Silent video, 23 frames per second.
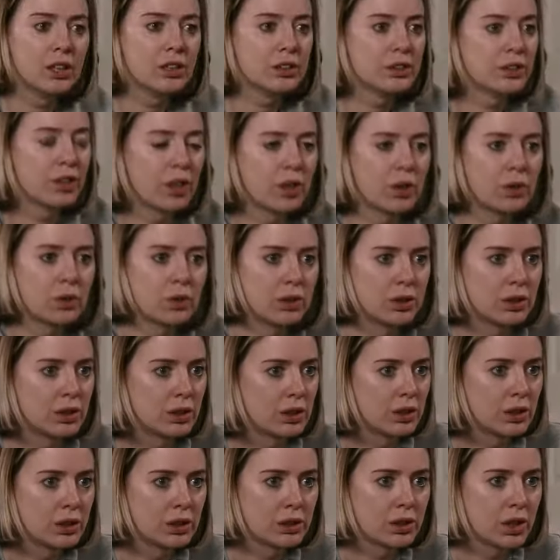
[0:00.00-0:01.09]
No.
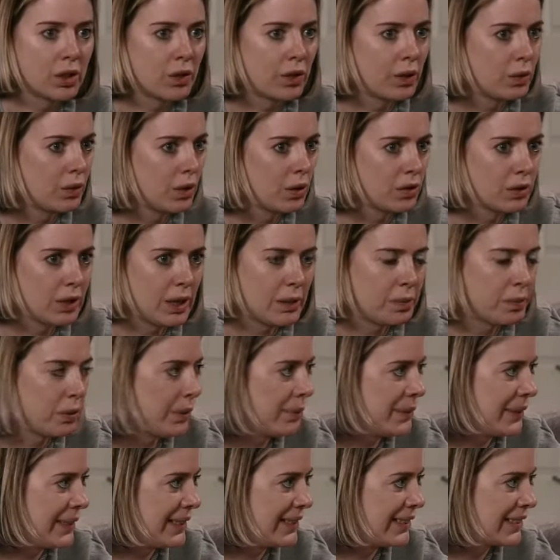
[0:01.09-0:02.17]
No, I won't. I
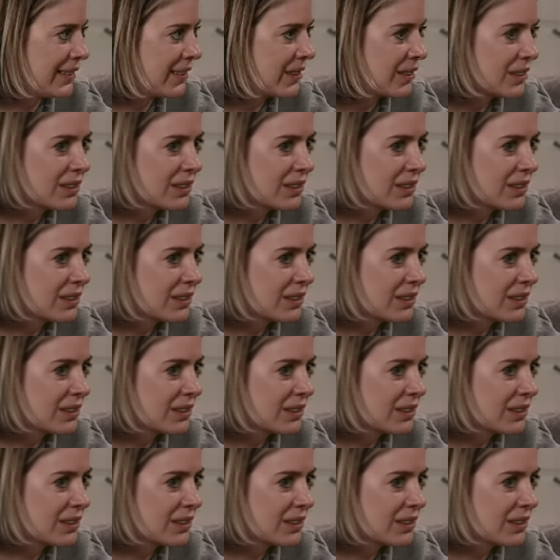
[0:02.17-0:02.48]
promise.